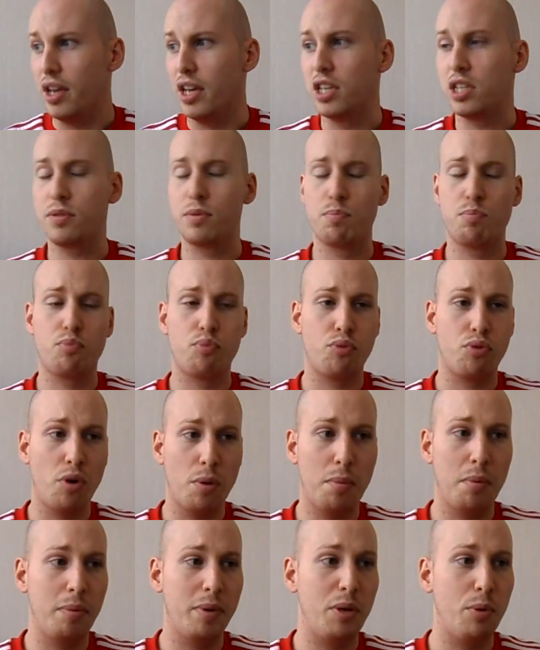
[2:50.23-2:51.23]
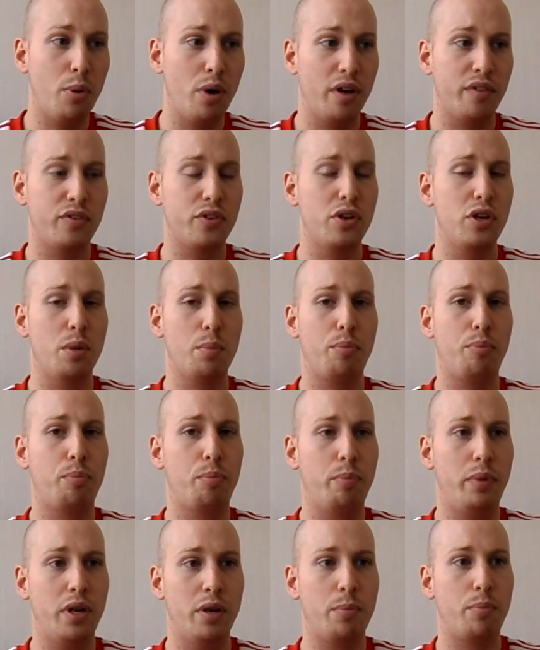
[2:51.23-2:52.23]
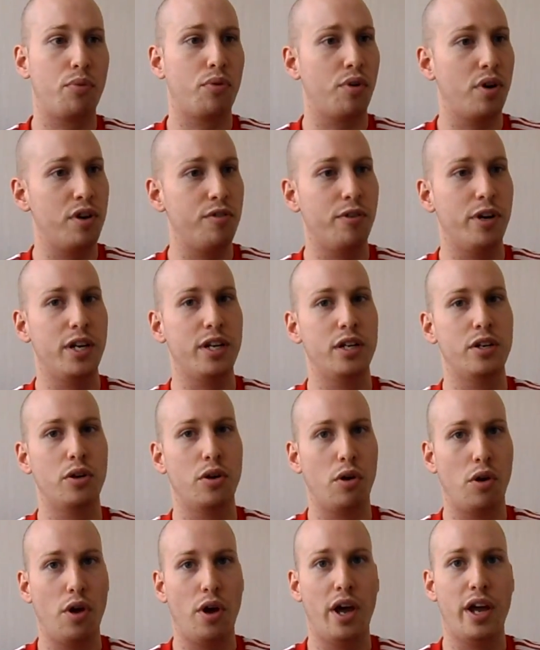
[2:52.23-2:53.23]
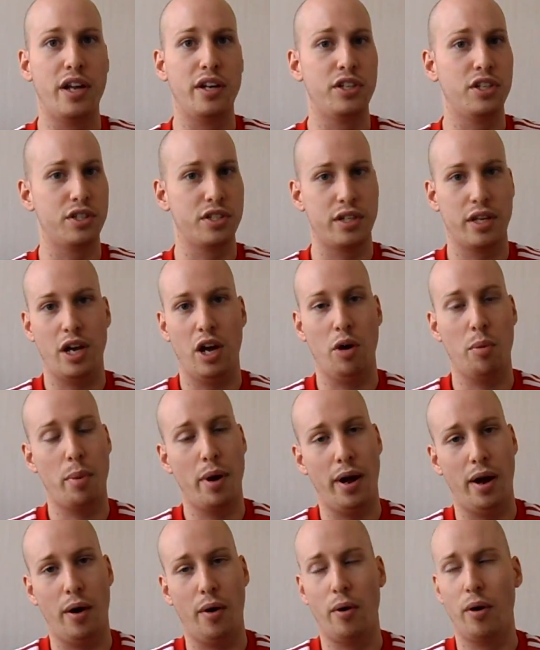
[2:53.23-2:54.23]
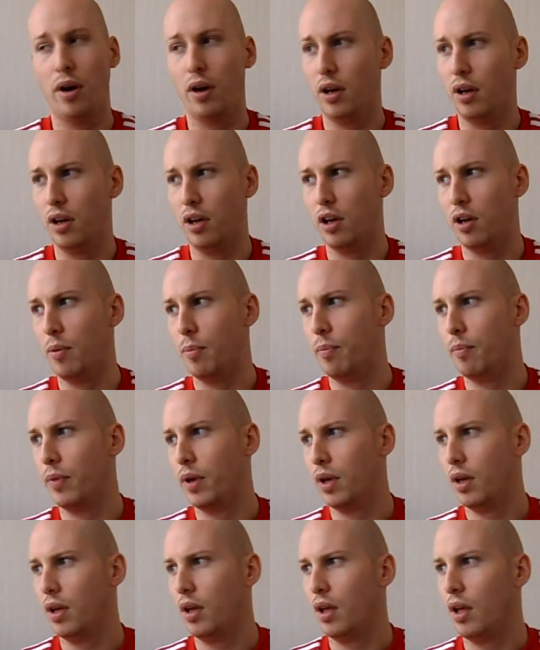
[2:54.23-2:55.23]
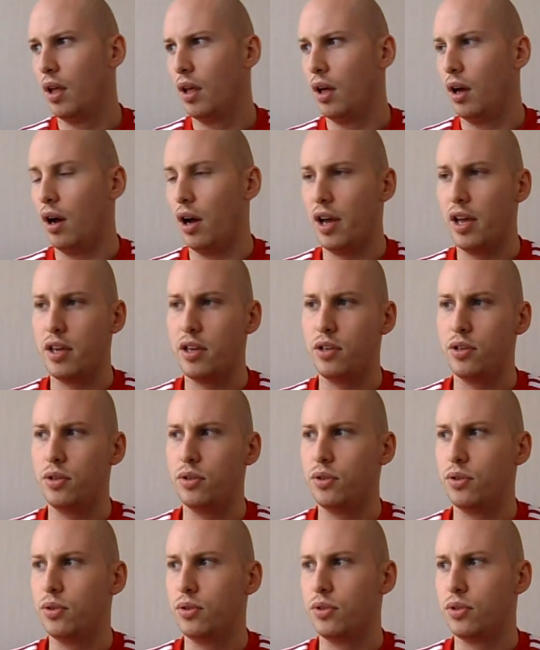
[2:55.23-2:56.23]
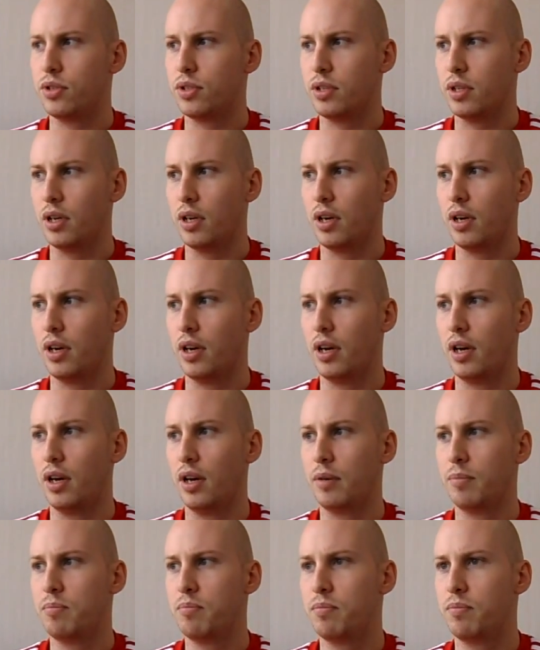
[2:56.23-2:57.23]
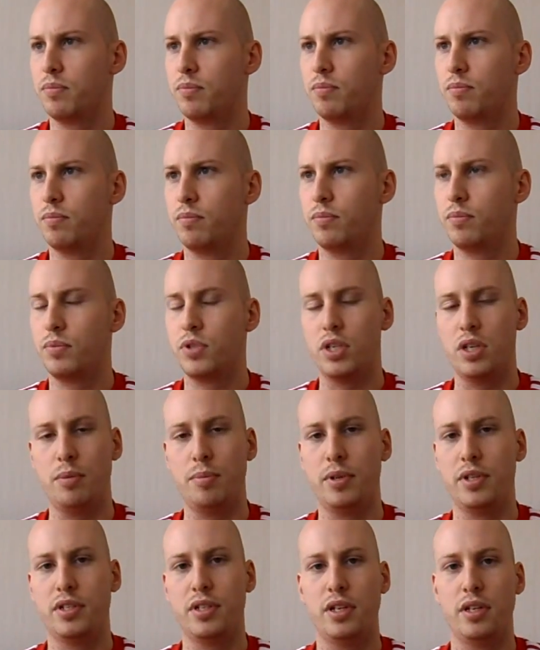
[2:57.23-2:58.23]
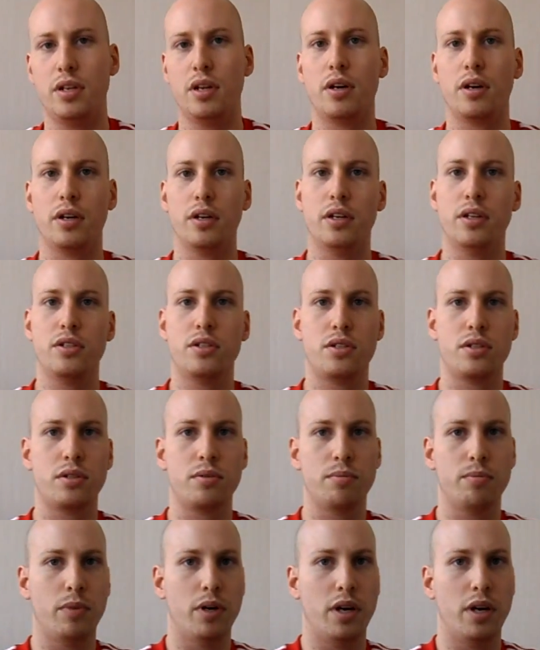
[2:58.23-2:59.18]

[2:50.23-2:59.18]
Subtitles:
It's probably worth doing a bit of pre-reading online just to help out. I used CBT Nuggets.